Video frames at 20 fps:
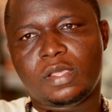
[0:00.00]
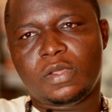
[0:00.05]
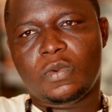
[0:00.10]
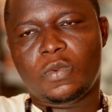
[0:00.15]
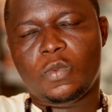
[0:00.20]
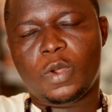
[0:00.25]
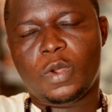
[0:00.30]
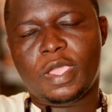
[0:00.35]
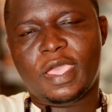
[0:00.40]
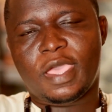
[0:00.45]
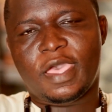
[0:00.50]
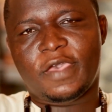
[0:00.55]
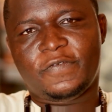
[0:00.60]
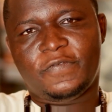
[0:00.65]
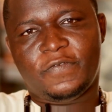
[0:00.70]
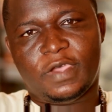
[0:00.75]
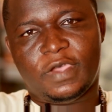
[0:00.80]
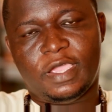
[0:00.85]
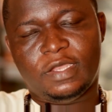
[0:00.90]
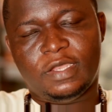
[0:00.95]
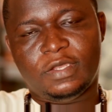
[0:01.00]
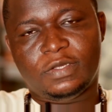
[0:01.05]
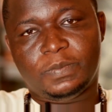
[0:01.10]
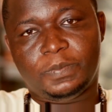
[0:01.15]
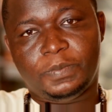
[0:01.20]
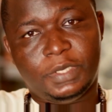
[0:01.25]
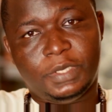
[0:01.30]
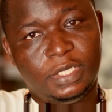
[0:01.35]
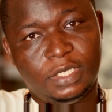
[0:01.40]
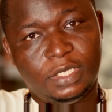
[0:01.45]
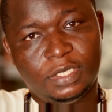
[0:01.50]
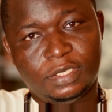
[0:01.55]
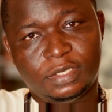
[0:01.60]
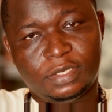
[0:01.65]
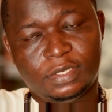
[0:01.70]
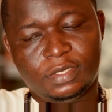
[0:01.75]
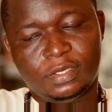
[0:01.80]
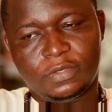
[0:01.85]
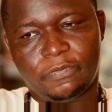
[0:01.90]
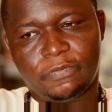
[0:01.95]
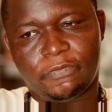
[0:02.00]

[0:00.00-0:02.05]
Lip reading: where I find peace,